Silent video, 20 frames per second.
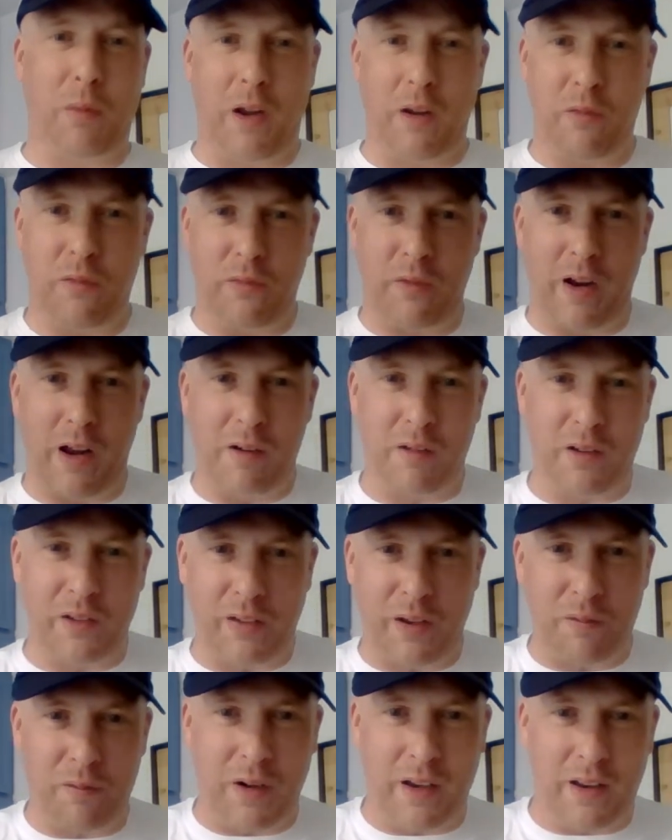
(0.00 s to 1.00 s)

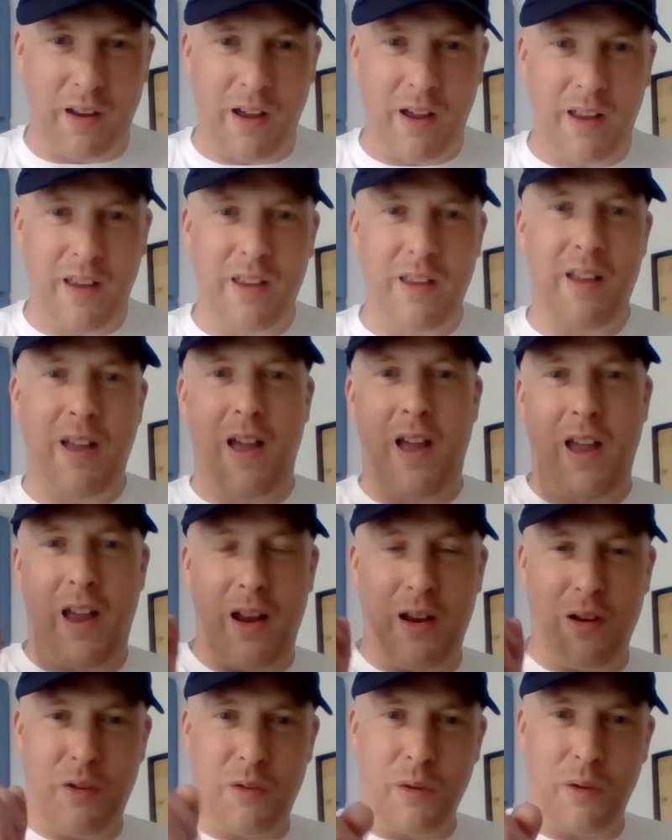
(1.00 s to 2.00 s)
fragrance every day,
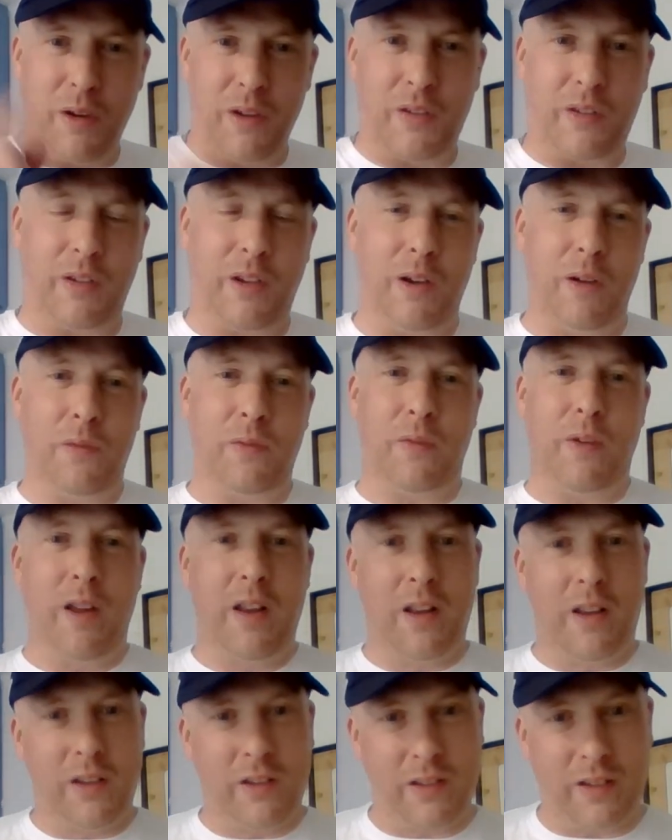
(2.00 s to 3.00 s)
enjoy yourself,
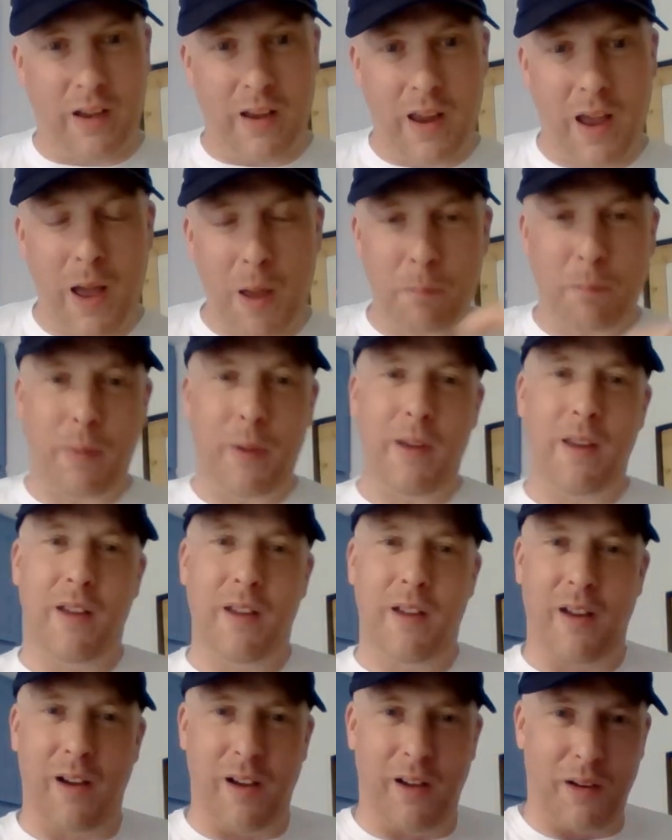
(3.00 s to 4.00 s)
stay happy,
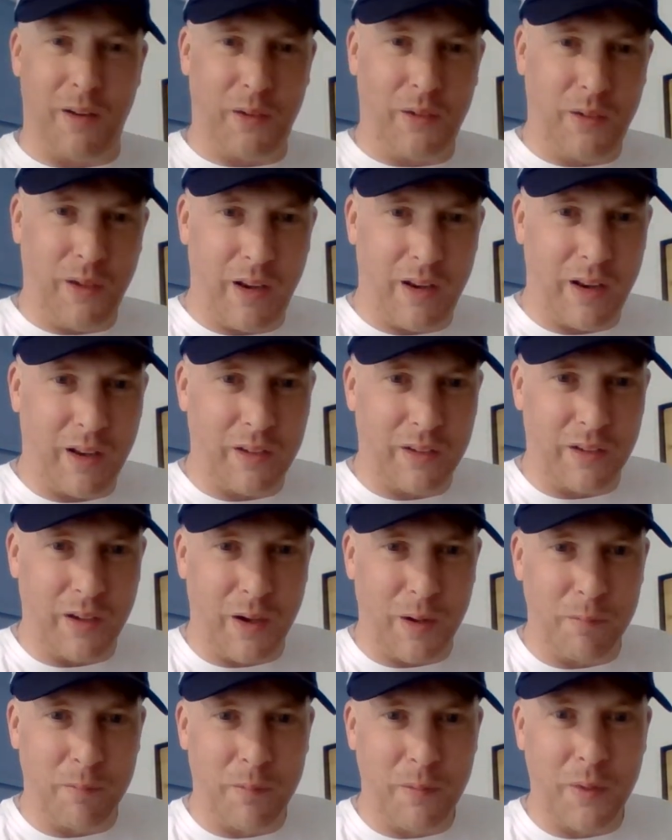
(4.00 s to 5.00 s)
and I'll see you next
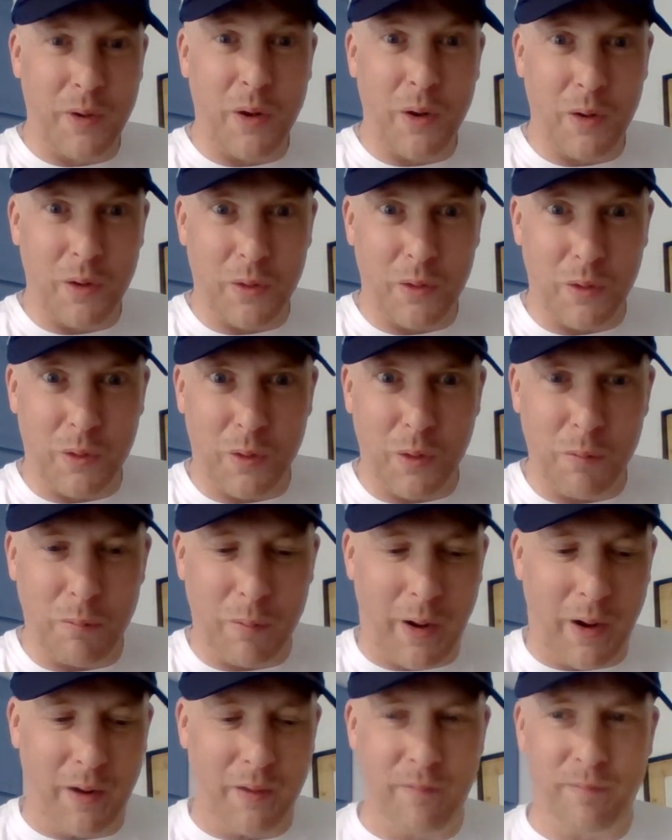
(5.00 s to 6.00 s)
time. Goodbye.